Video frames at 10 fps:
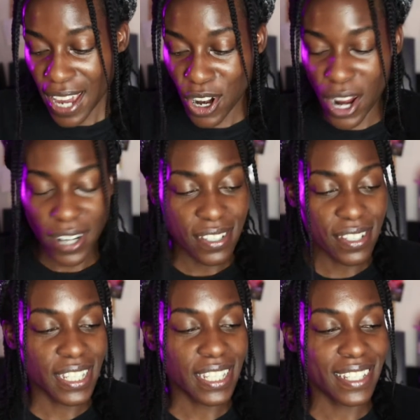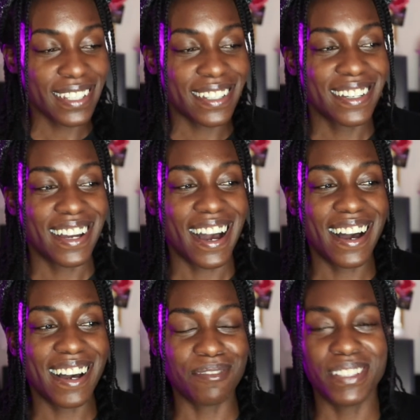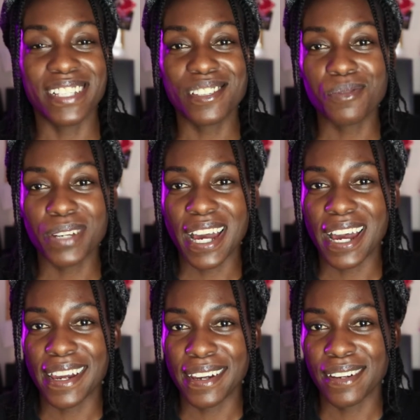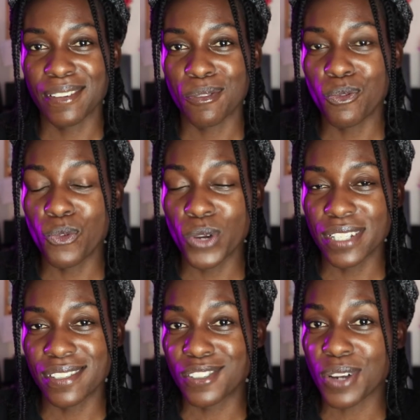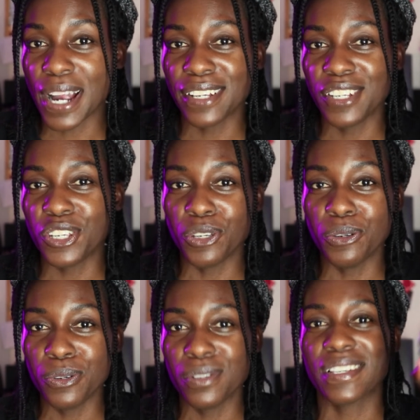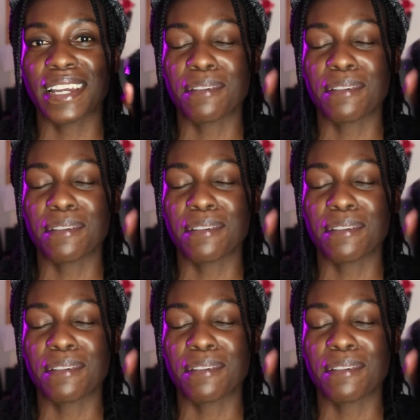And honestly, this is what I was trying to use